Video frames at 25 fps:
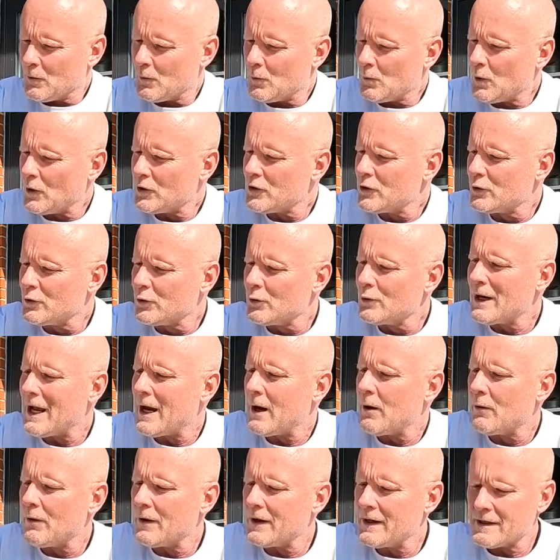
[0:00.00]
What you do
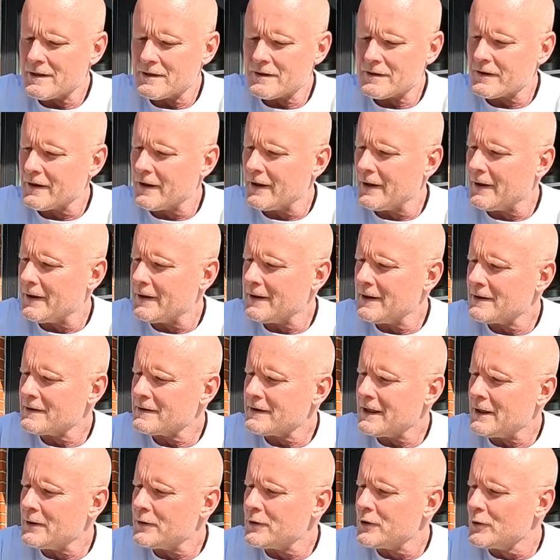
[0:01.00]
now is
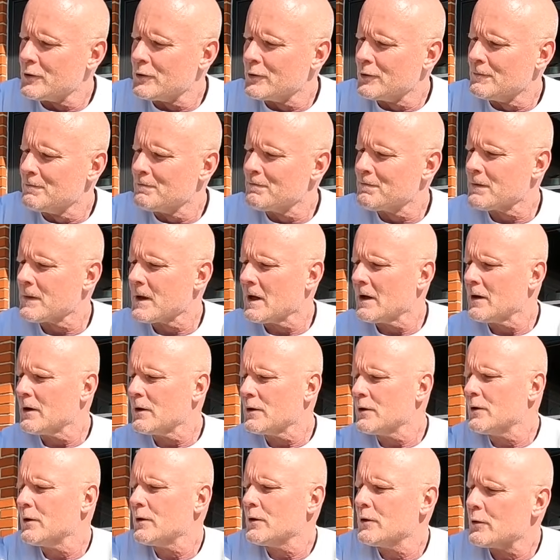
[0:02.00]
that
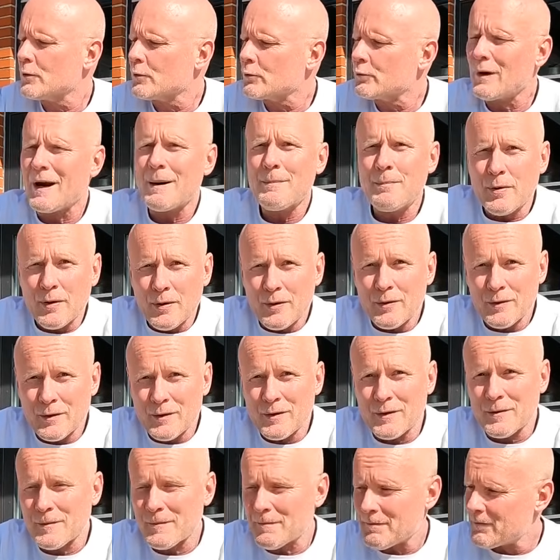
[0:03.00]
you grab
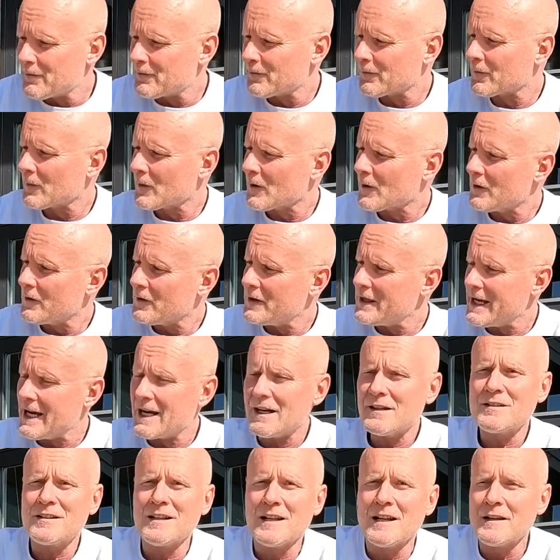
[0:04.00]
the
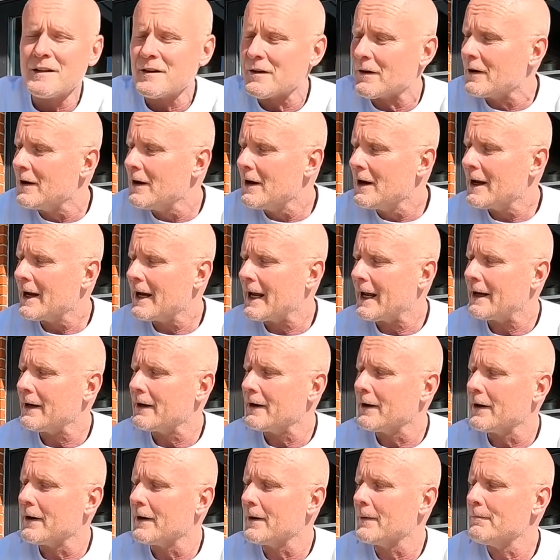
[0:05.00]
air cylinder
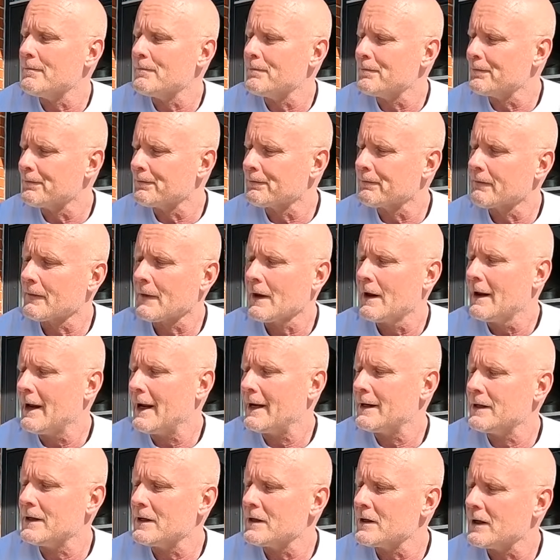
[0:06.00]
and
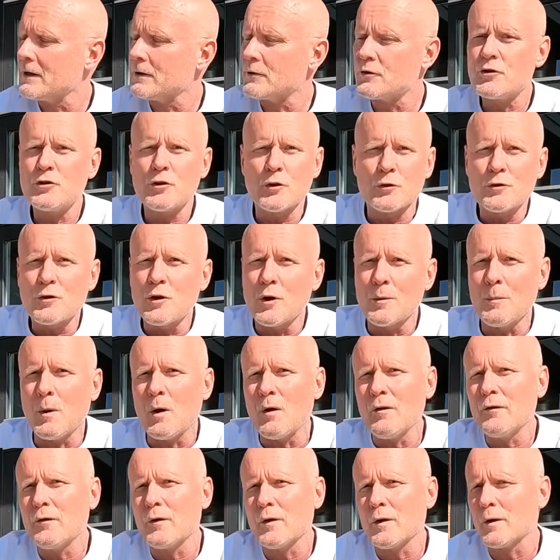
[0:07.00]
it should come
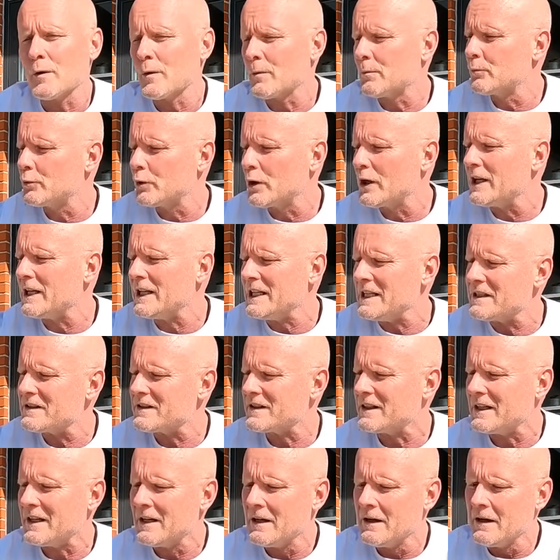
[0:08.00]
off pretty easy.